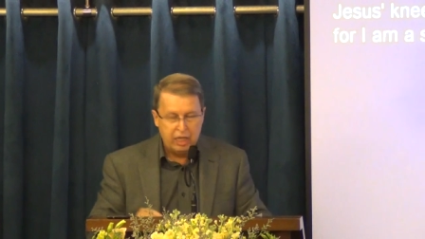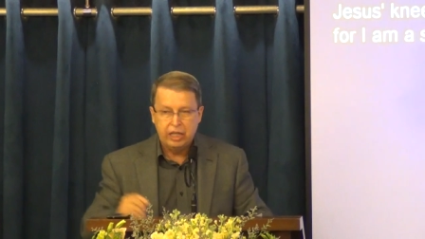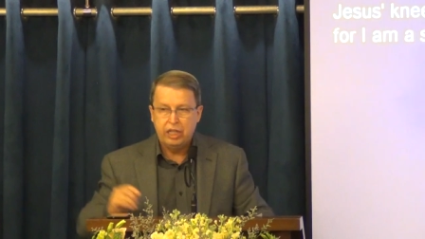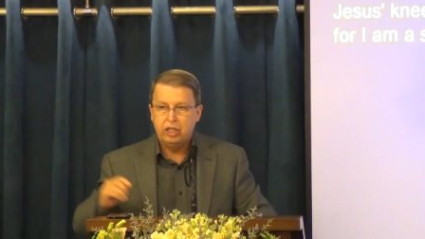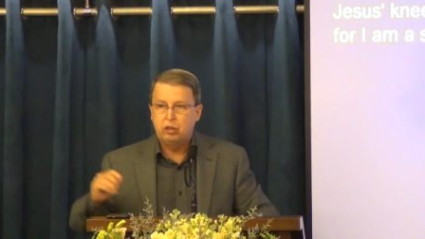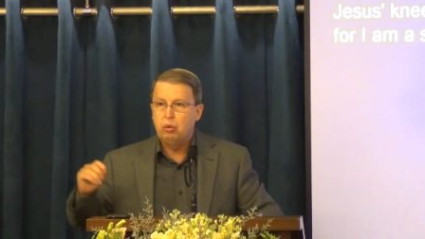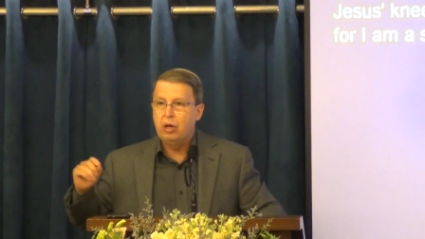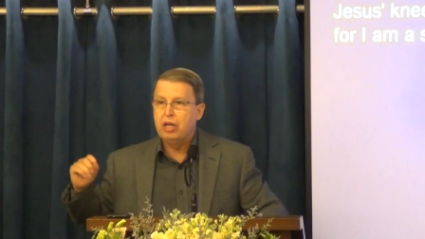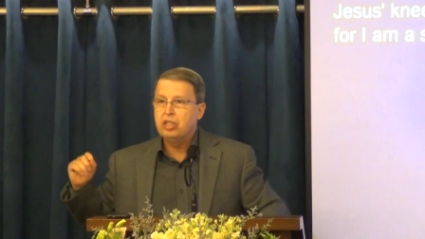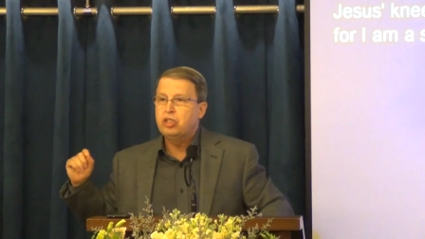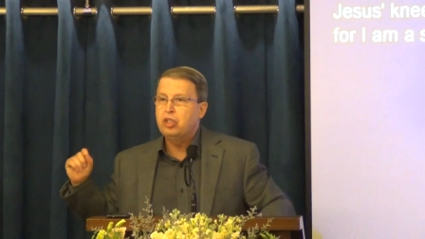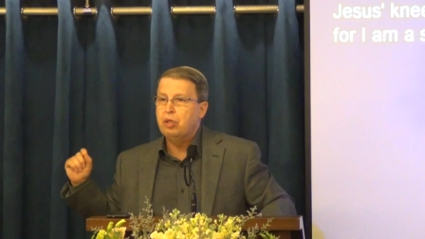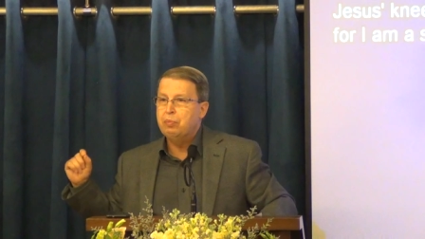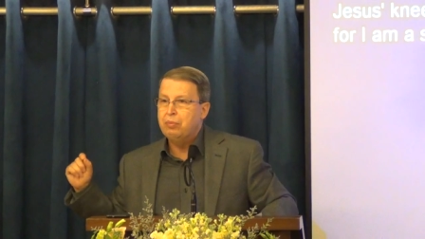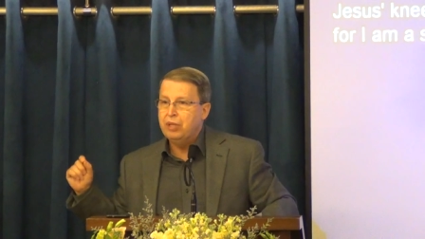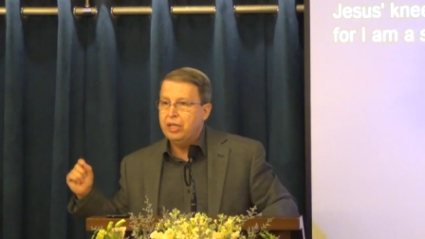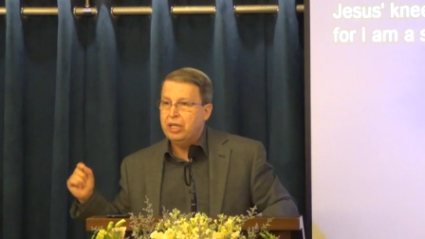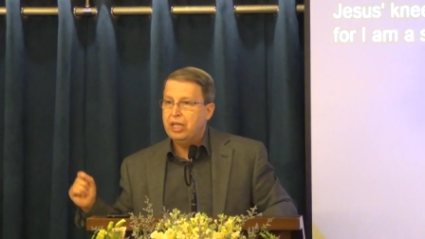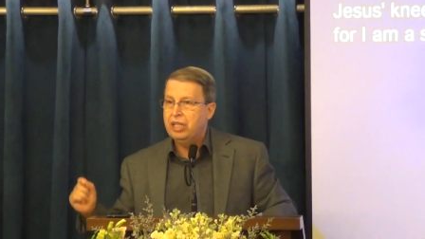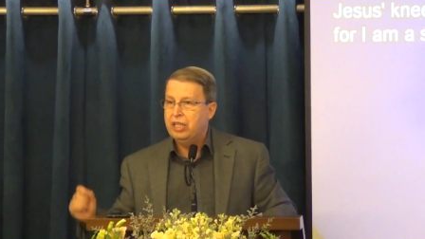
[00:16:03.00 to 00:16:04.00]
It was the
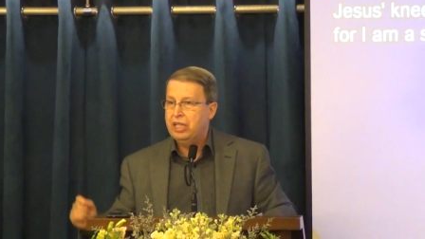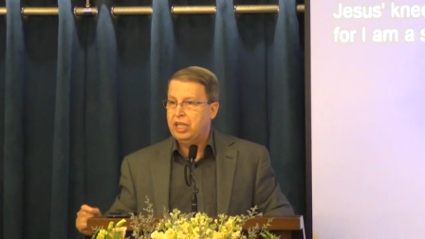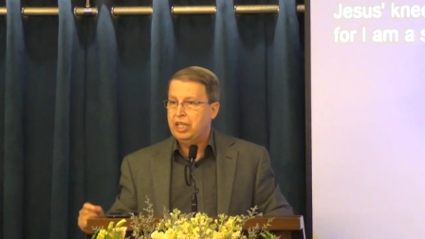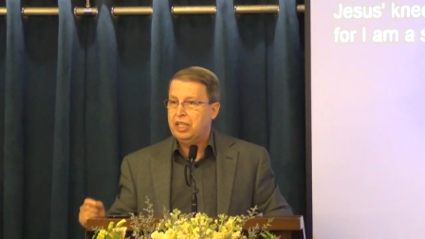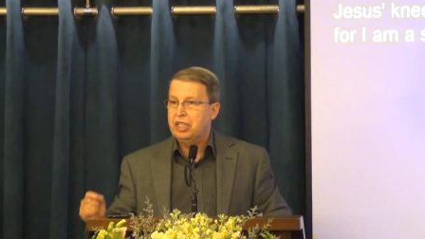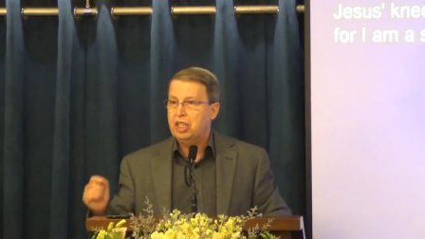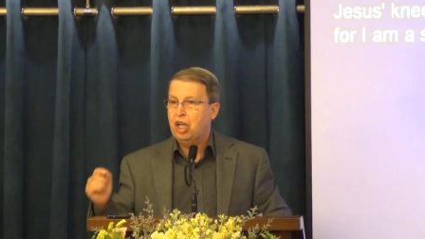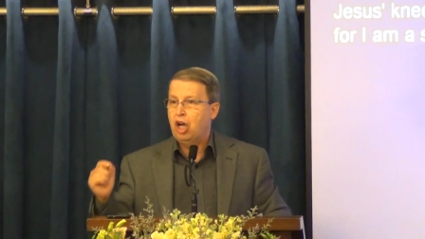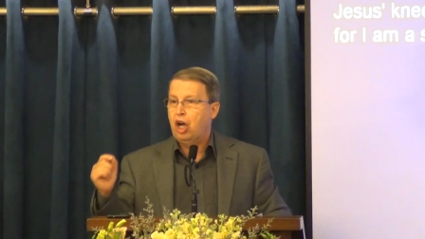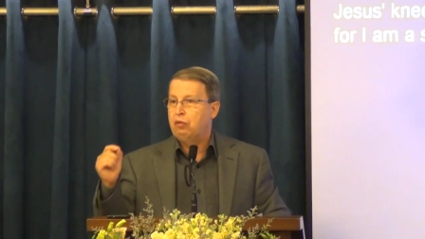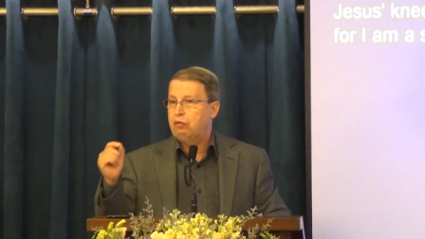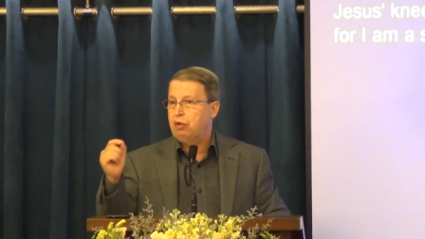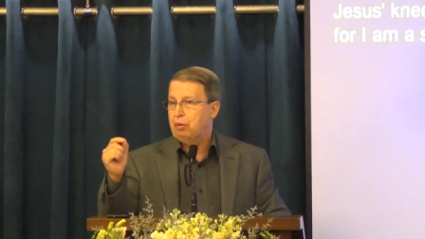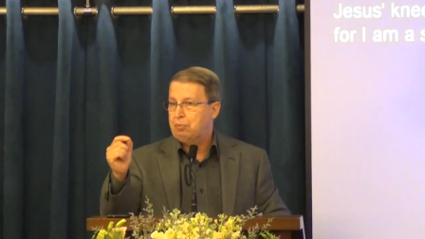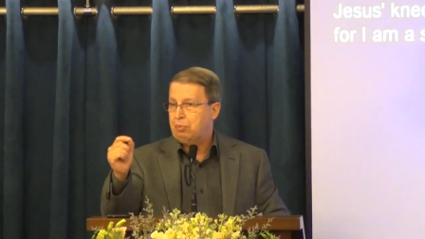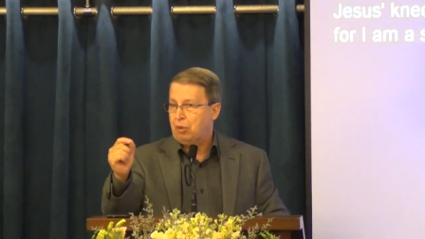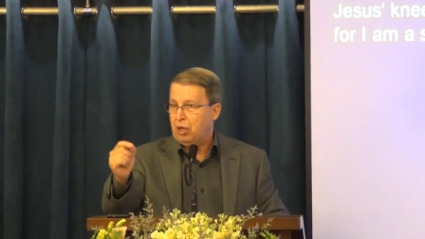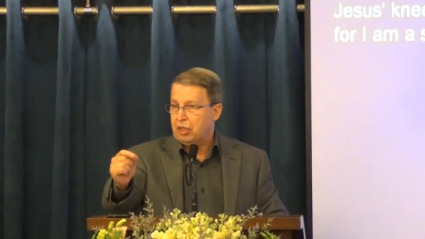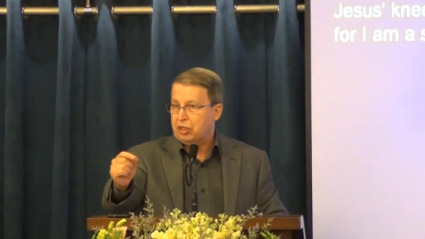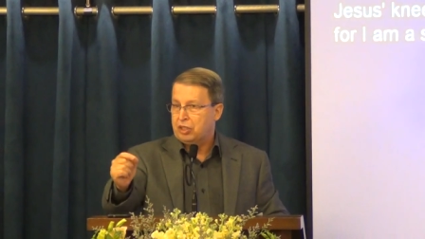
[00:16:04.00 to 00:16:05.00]
beginning of a
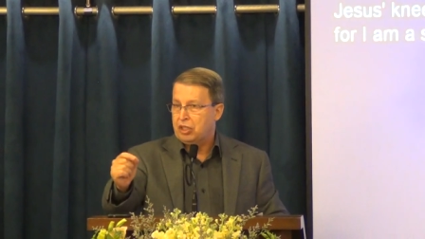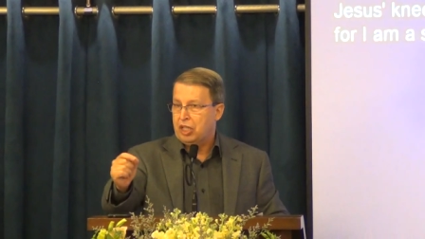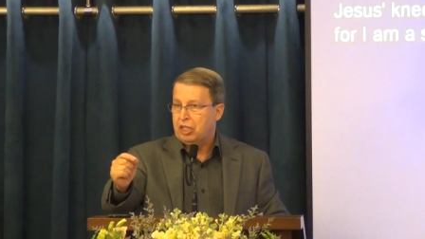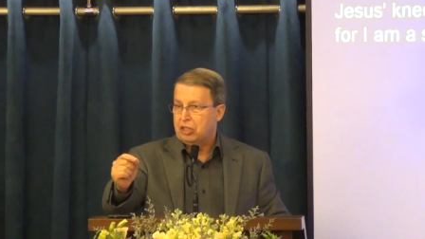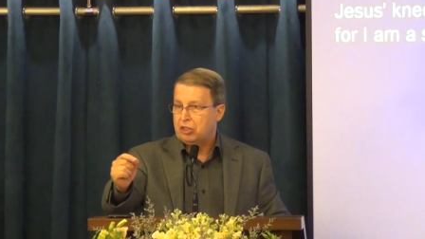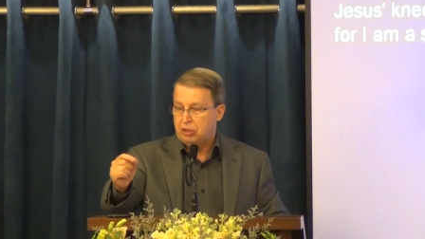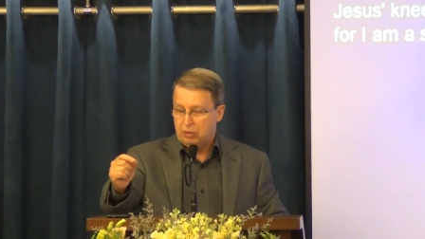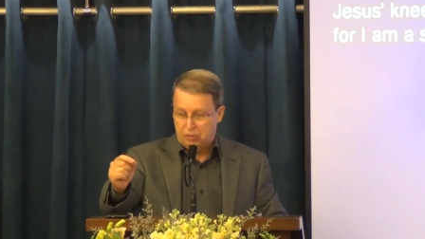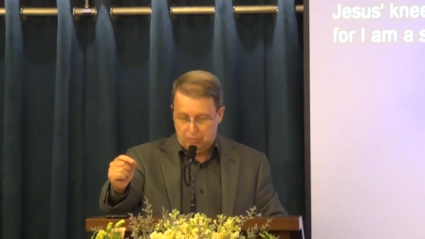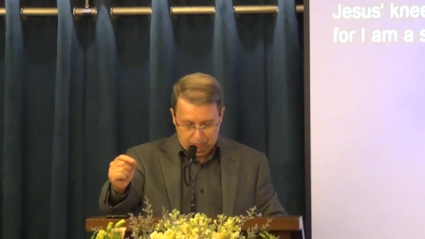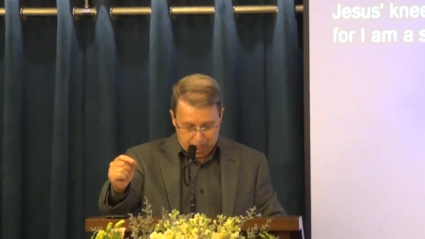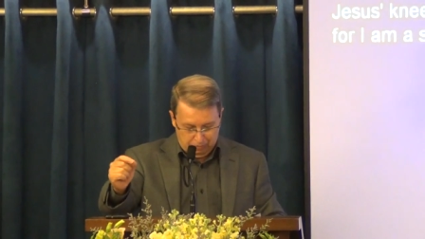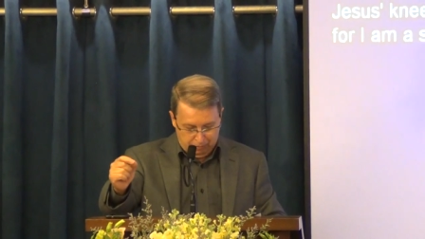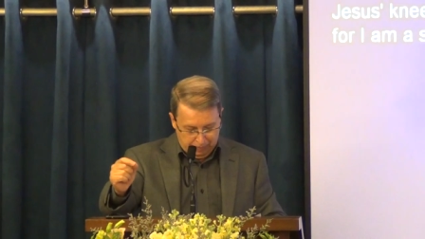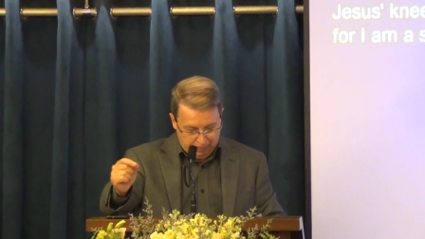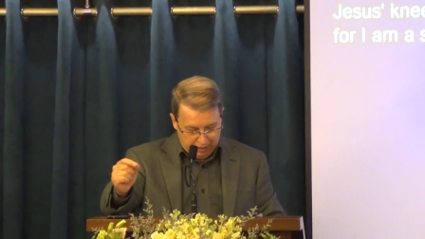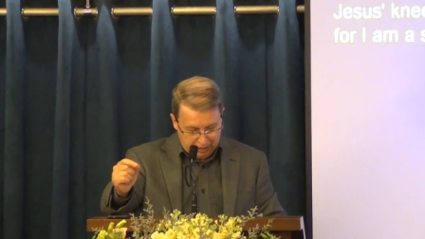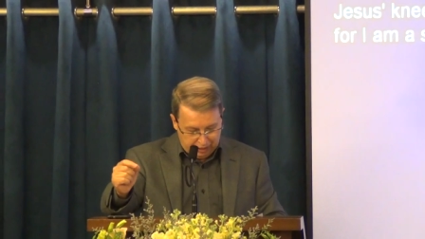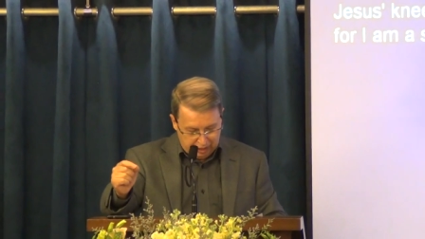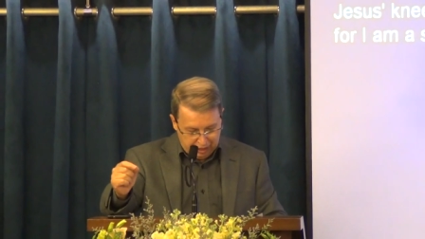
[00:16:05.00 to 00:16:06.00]
process.
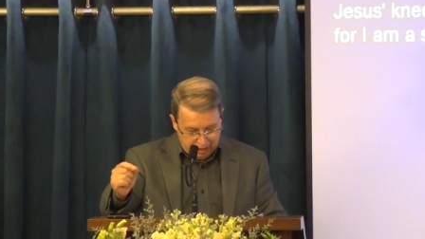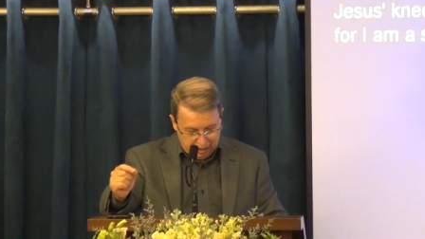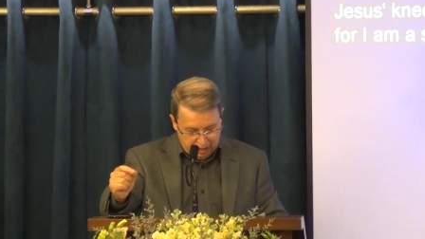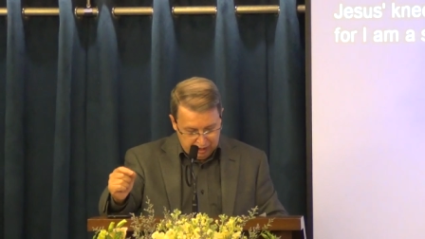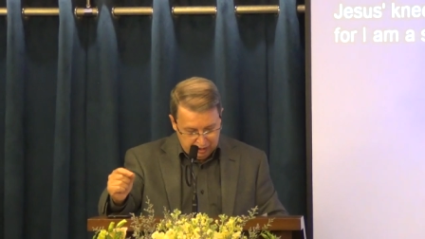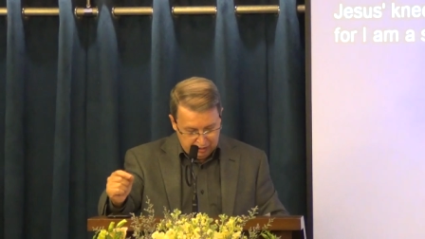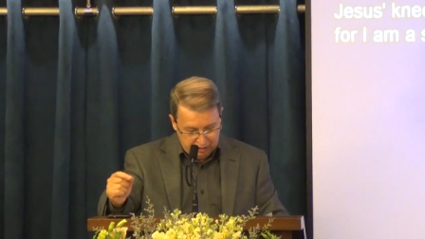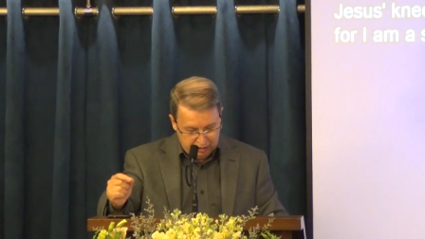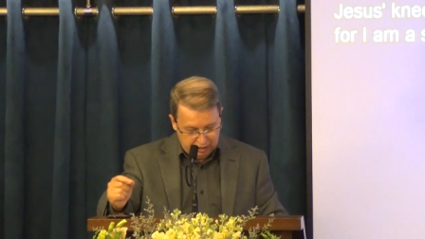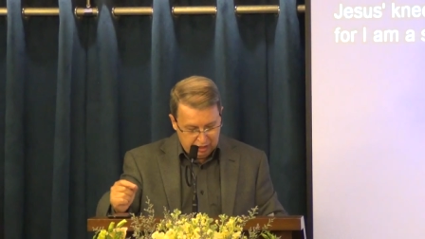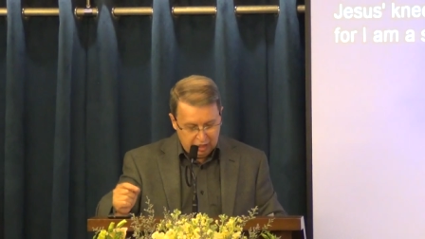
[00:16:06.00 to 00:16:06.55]
Okay?